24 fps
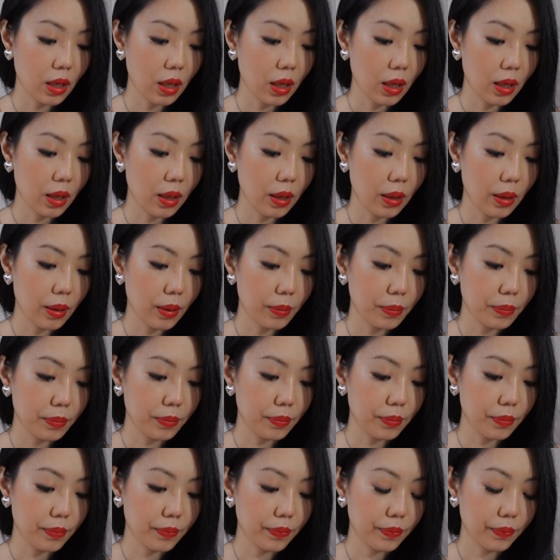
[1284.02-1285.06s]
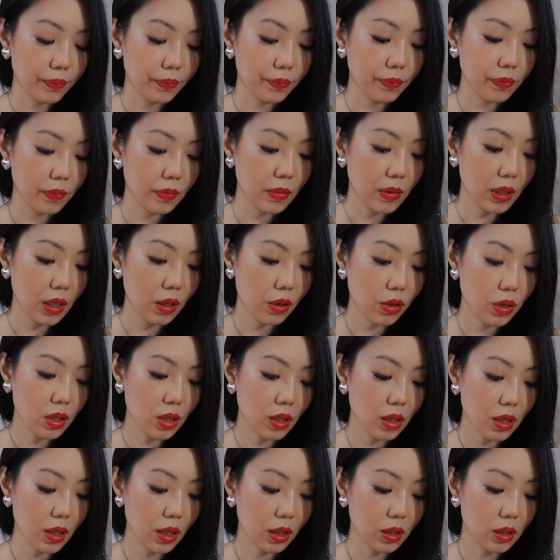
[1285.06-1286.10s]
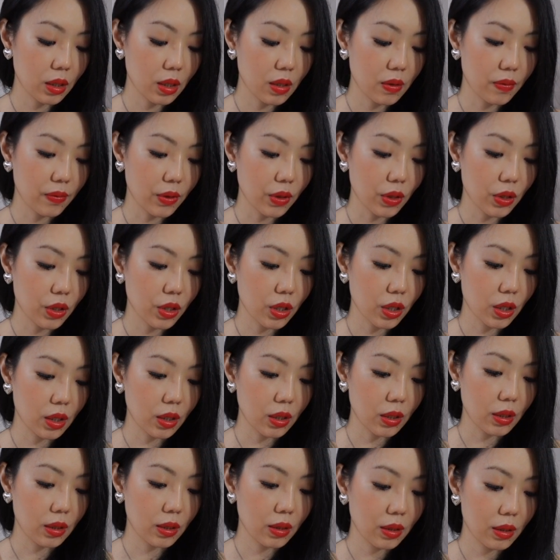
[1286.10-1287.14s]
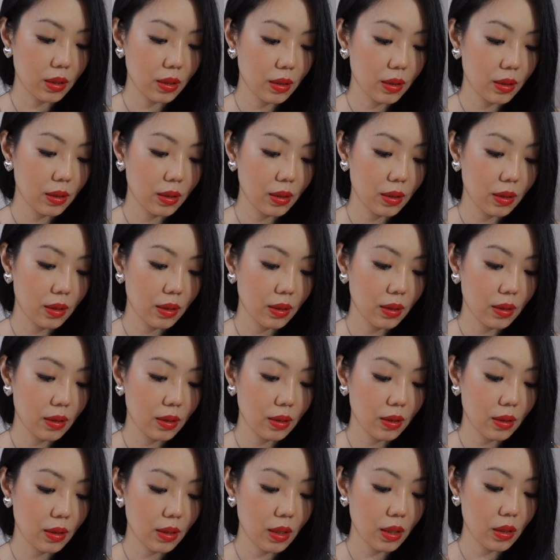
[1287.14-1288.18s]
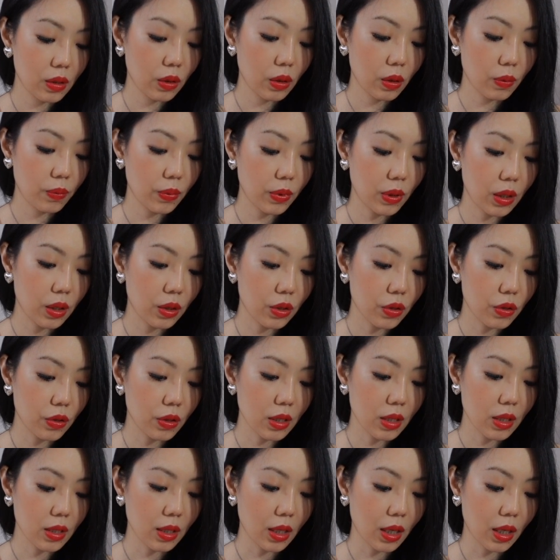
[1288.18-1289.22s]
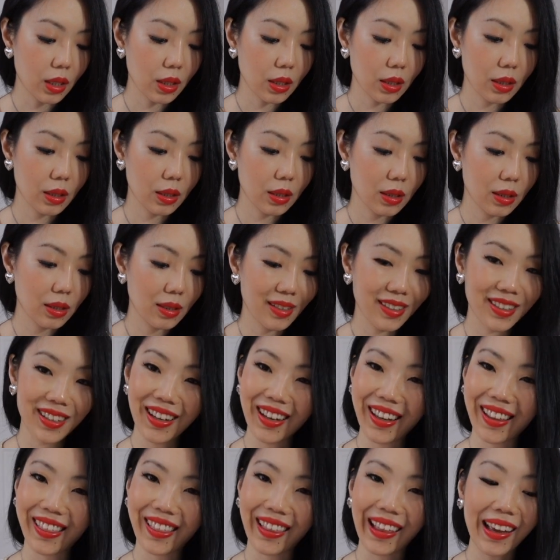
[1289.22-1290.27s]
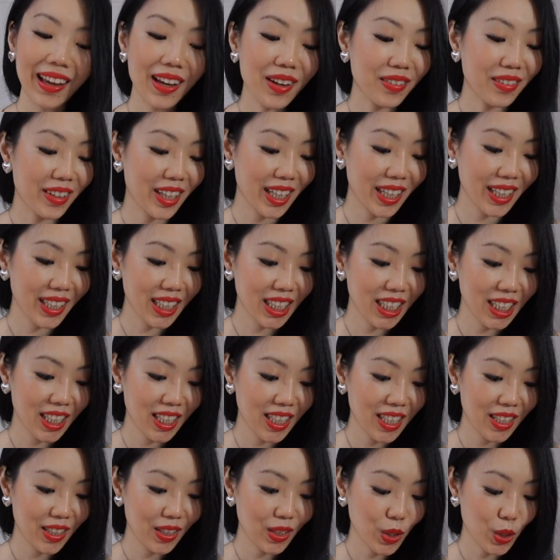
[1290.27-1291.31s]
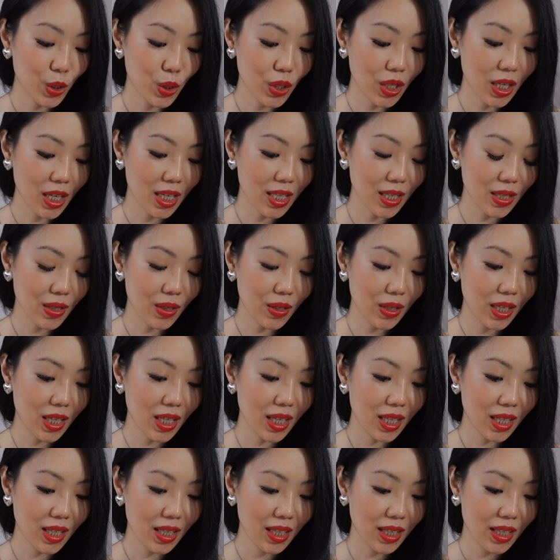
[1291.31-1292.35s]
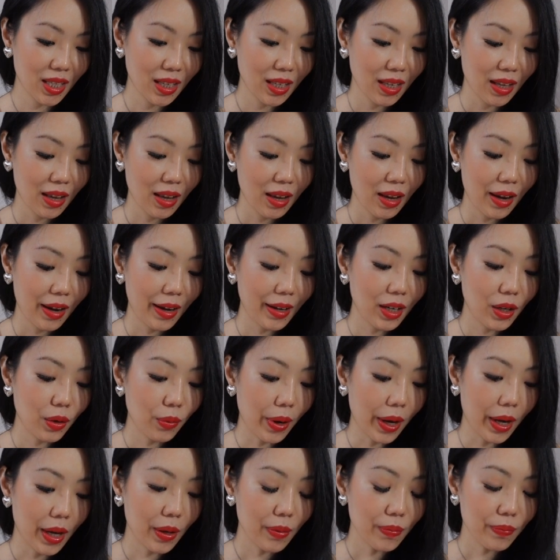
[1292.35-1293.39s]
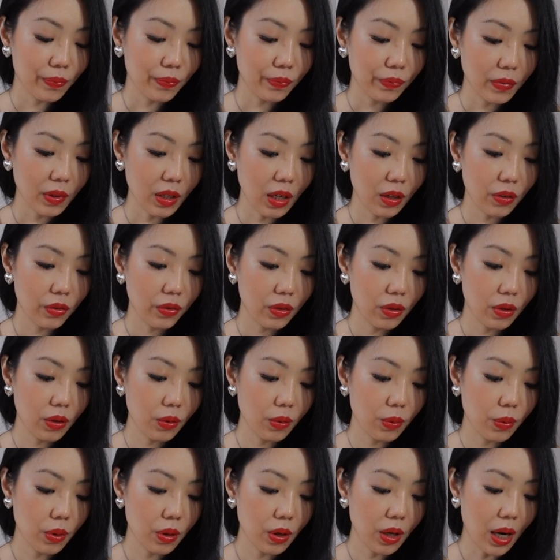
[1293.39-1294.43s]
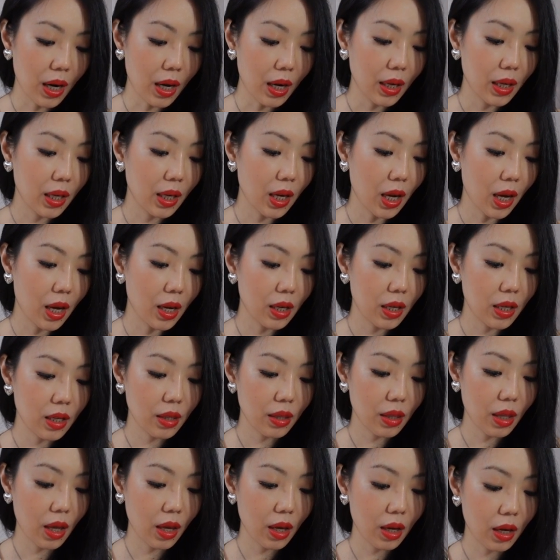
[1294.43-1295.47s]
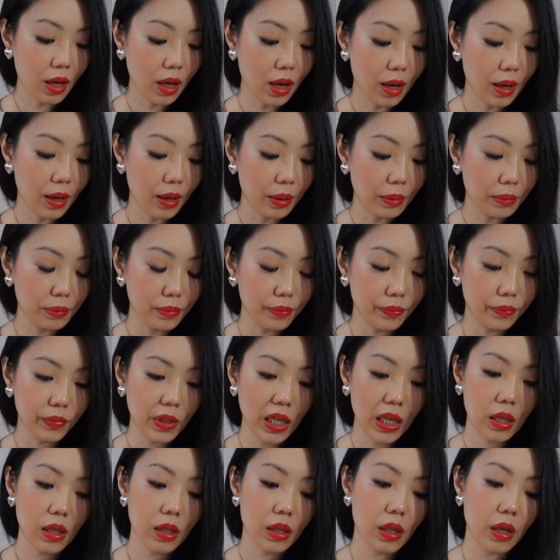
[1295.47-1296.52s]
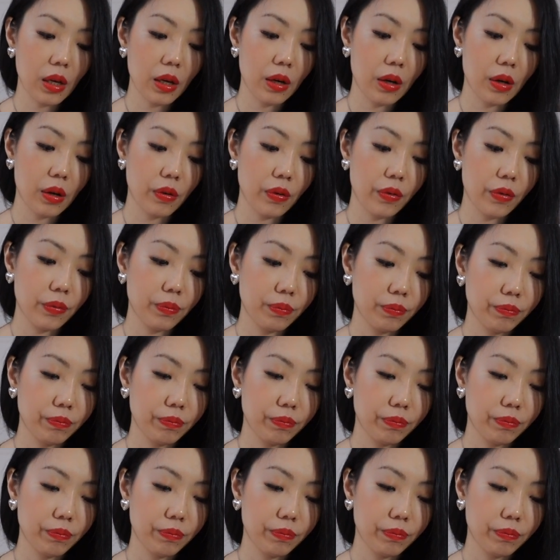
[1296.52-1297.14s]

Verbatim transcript: Um, there's a necklace version. This could be interesting, I think, right? Don't you guys agree? Anyway, if you were eyeing anything um, in their